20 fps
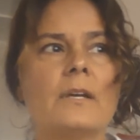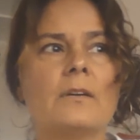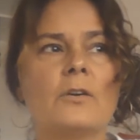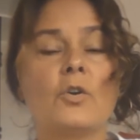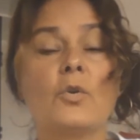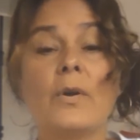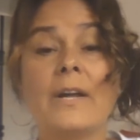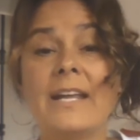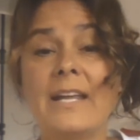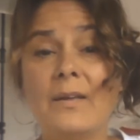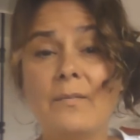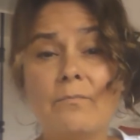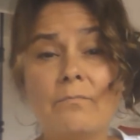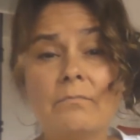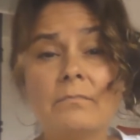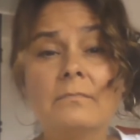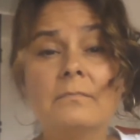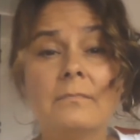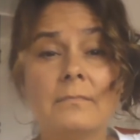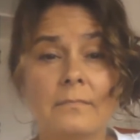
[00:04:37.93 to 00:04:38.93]

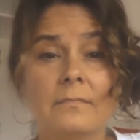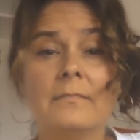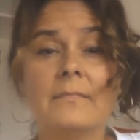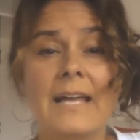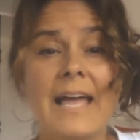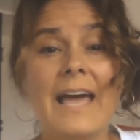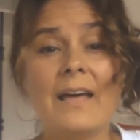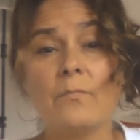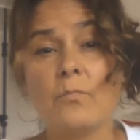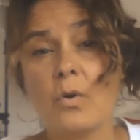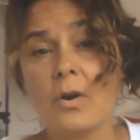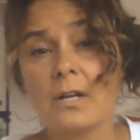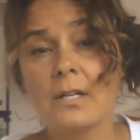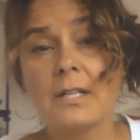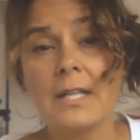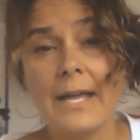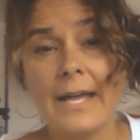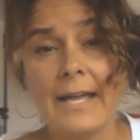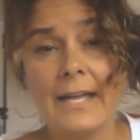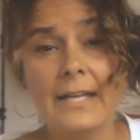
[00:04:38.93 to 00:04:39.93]
cream, add more
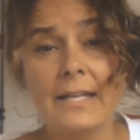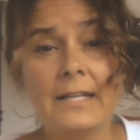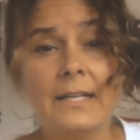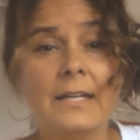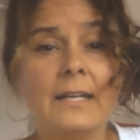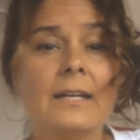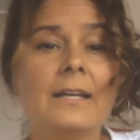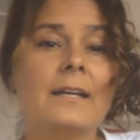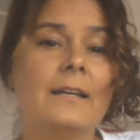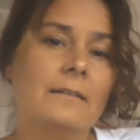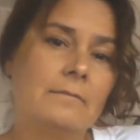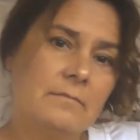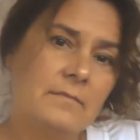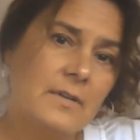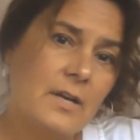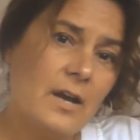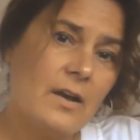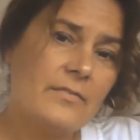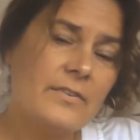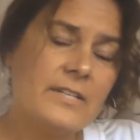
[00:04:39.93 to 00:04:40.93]
clay.
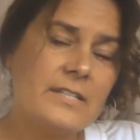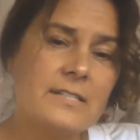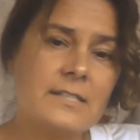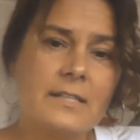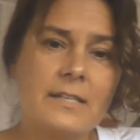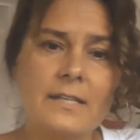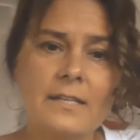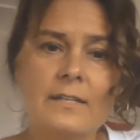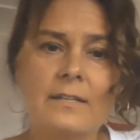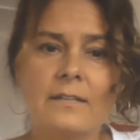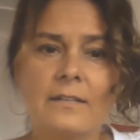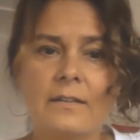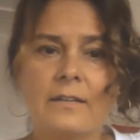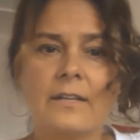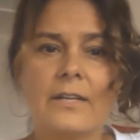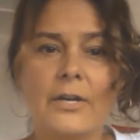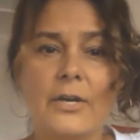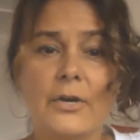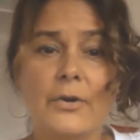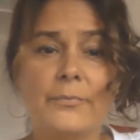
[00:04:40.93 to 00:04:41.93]
Obviously,
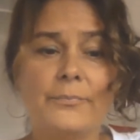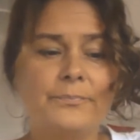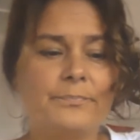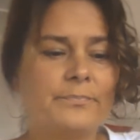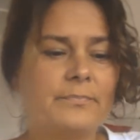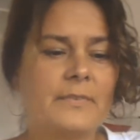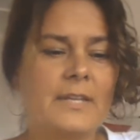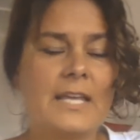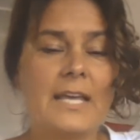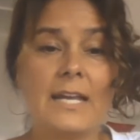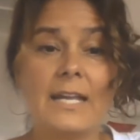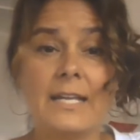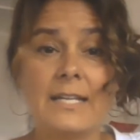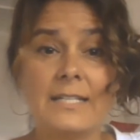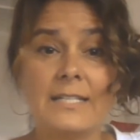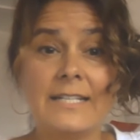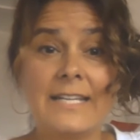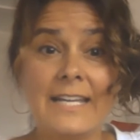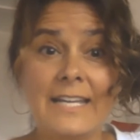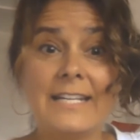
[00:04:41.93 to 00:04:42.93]

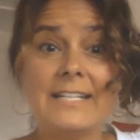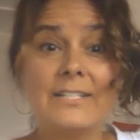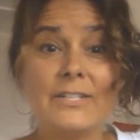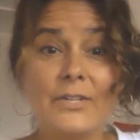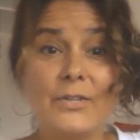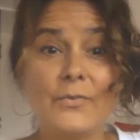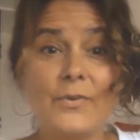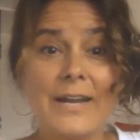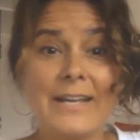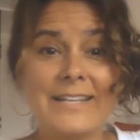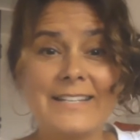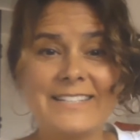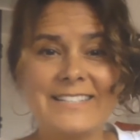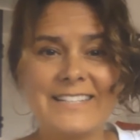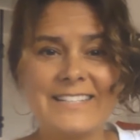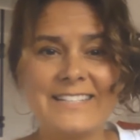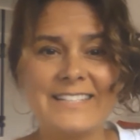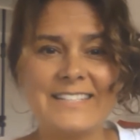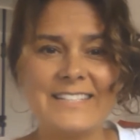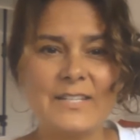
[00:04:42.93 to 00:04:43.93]
get it to the right
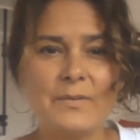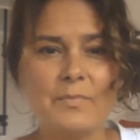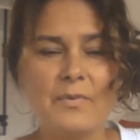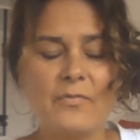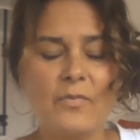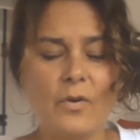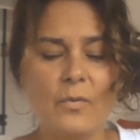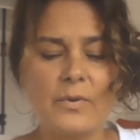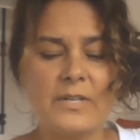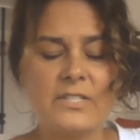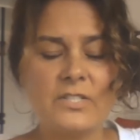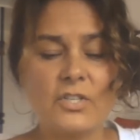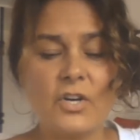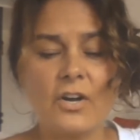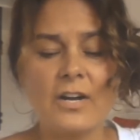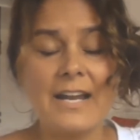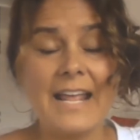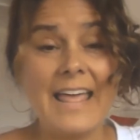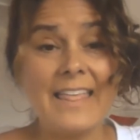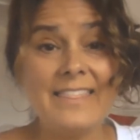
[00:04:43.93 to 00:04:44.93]
consistency before we
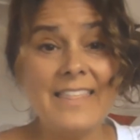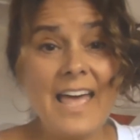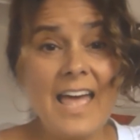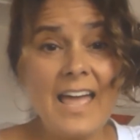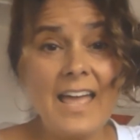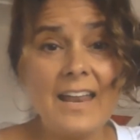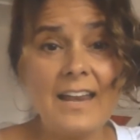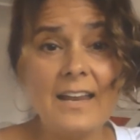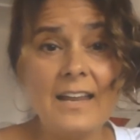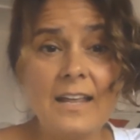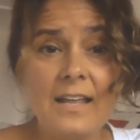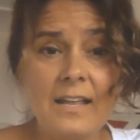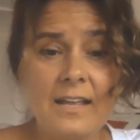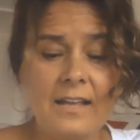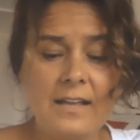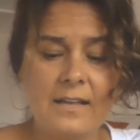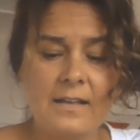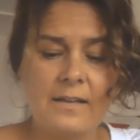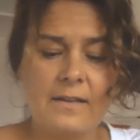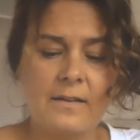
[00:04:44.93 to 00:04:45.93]
start. And then
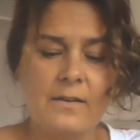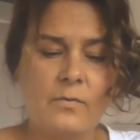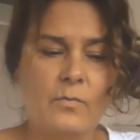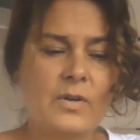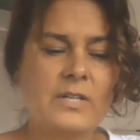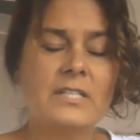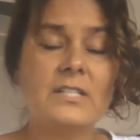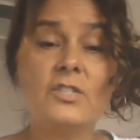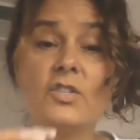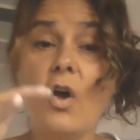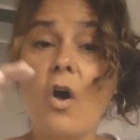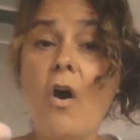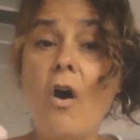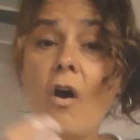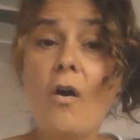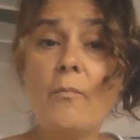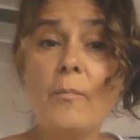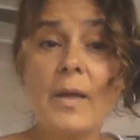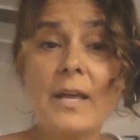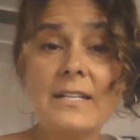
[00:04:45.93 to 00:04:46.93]
once it's
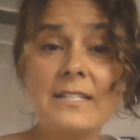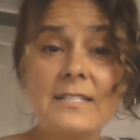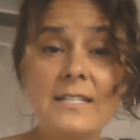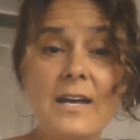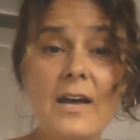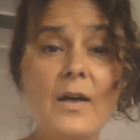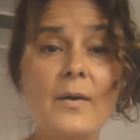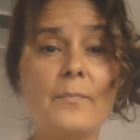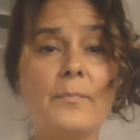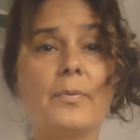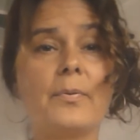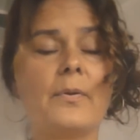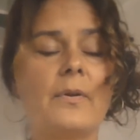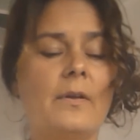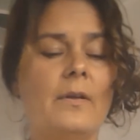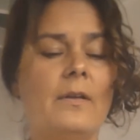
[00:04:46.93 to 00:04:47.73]
all mixed up